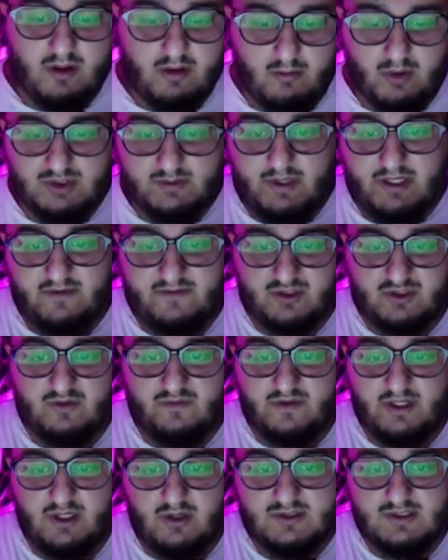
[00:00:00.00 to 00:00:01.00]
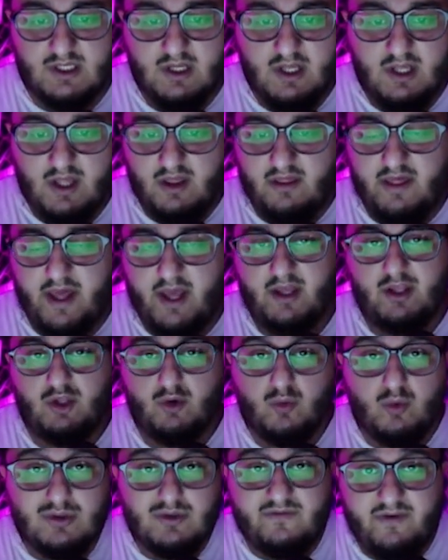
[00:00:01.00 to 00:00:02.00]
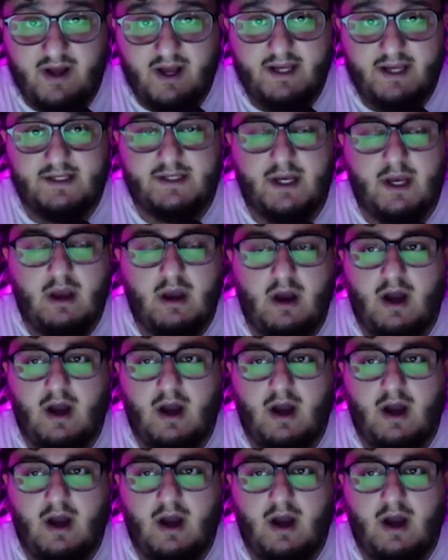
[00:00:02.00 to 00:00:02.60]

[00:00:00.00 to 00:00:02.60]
of the most beneficial videos that you will find